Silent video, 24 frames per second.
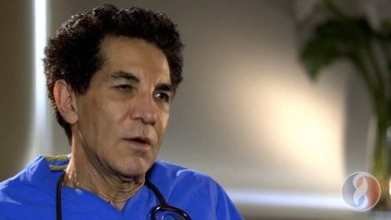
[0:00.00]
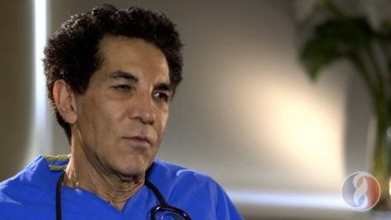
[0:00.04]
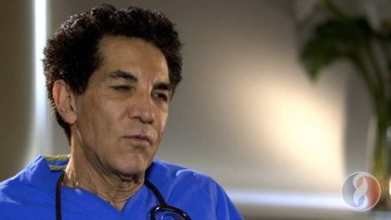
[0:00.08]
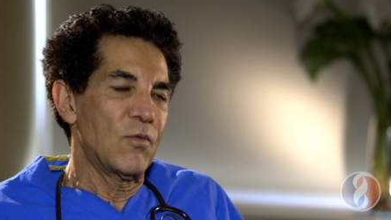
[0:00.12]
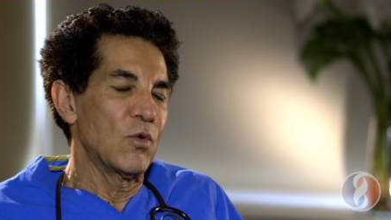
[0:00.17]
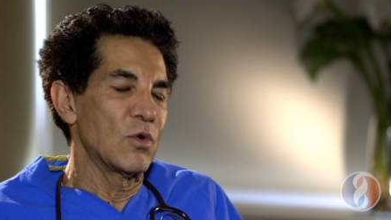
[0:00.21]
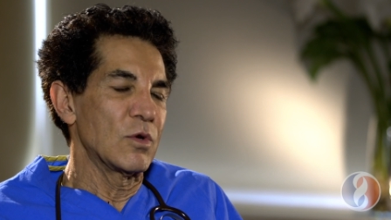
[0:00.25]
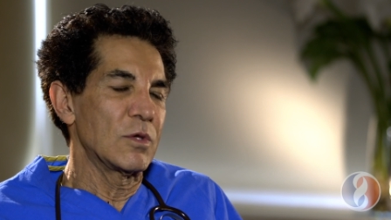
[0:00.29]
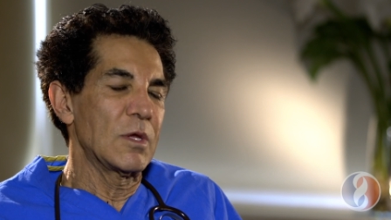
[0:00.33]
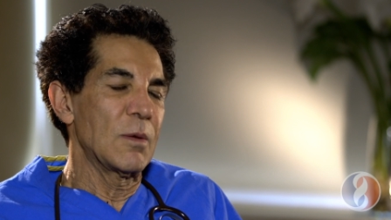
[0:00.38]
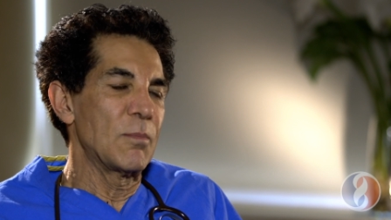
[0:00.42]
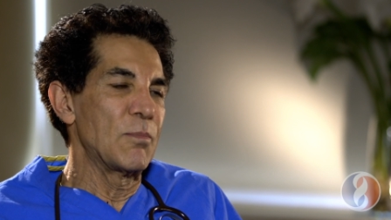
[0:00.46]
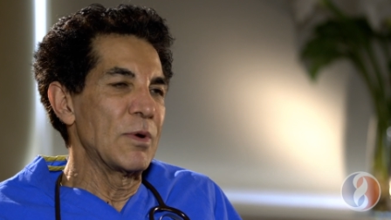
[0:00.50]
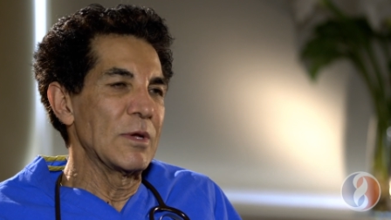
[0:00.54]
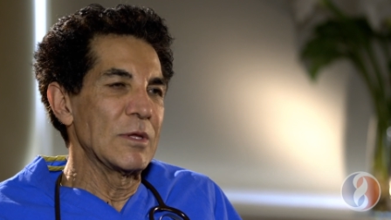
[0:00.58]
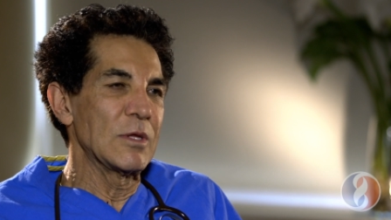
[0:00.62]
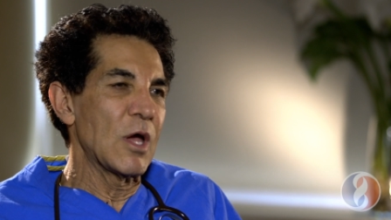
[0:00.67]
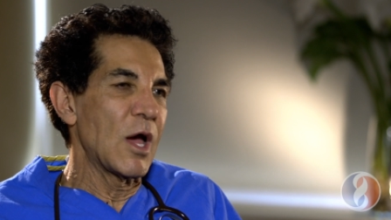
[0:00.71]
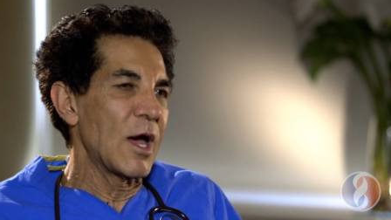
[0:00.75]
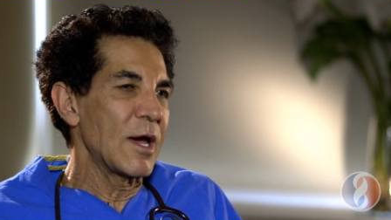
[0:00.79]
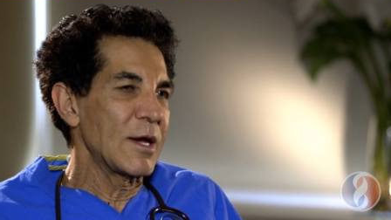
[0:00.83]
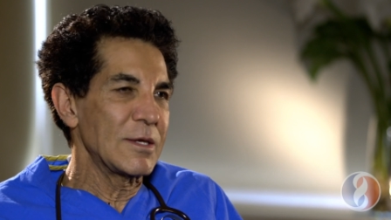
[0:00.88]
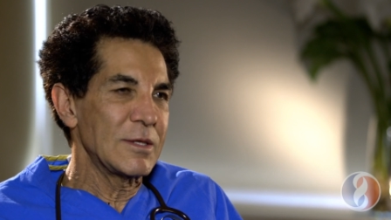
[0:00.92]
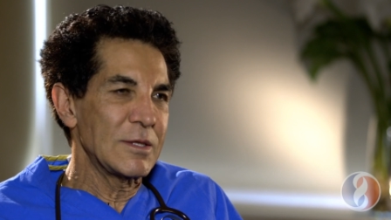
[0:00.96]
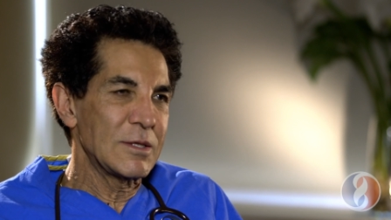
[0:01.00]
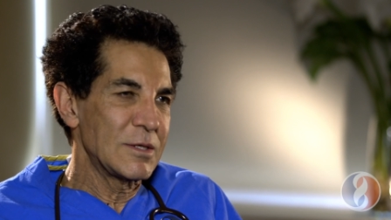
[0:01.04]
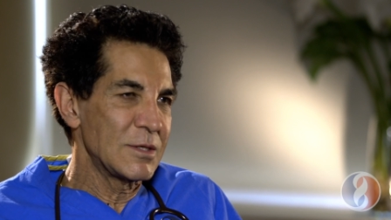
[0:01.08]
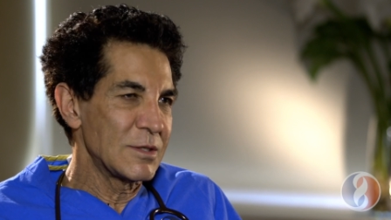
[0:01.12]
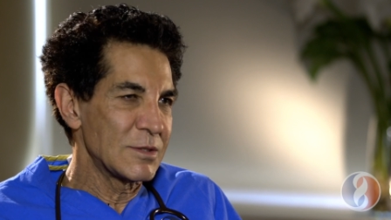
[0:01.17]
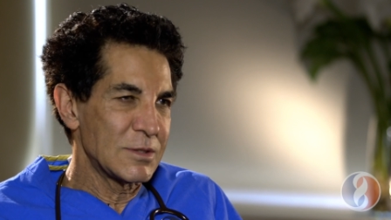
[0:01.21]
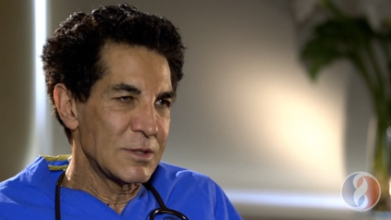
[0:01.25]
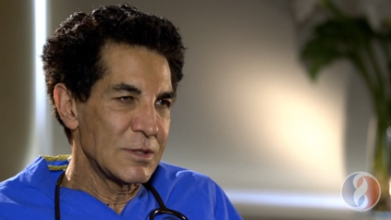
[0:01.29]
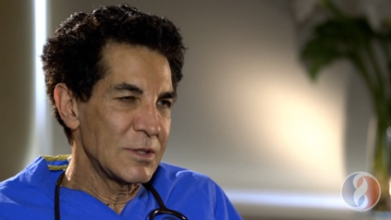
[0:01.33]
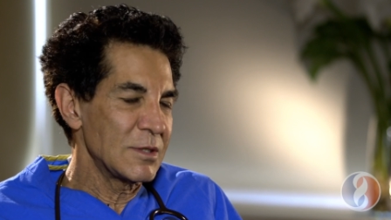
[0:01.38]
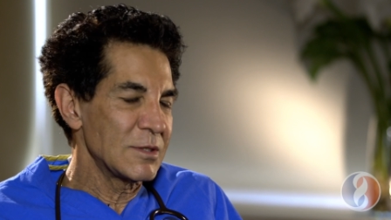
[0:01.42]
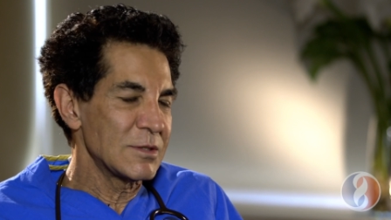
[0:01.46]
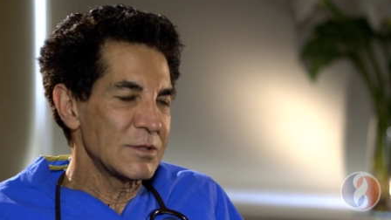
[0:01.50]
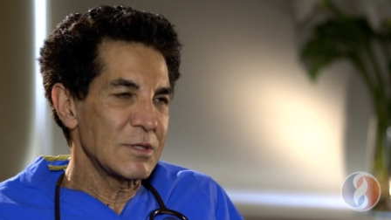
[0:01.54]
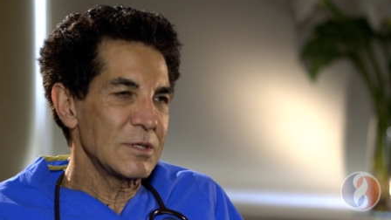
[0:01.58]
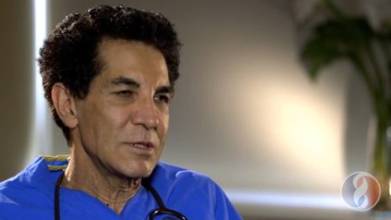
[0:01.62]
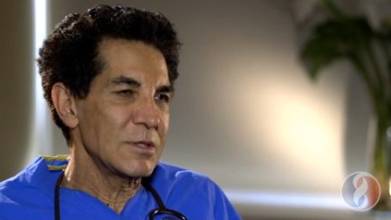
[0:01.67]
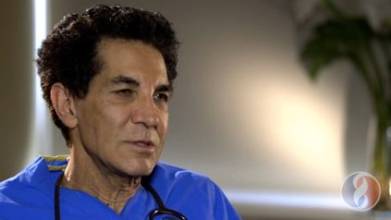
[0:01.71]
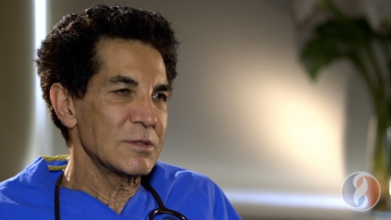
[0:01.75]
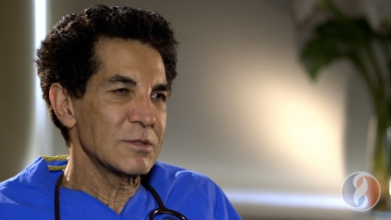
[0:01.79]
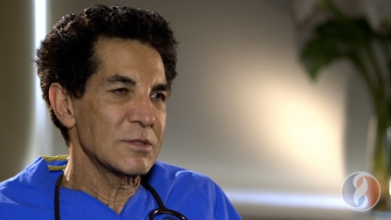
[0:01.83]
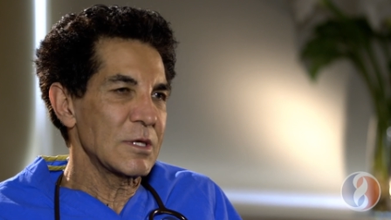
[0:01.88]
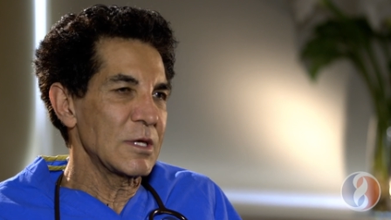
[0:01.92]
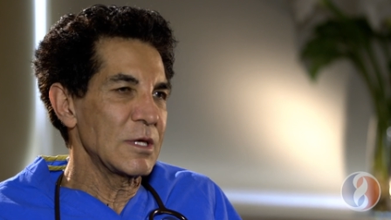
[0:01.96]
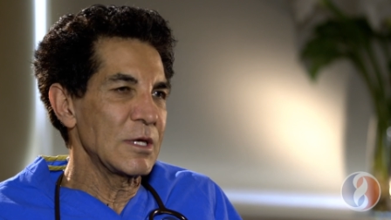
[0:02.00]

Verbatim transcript: for the benign diseases,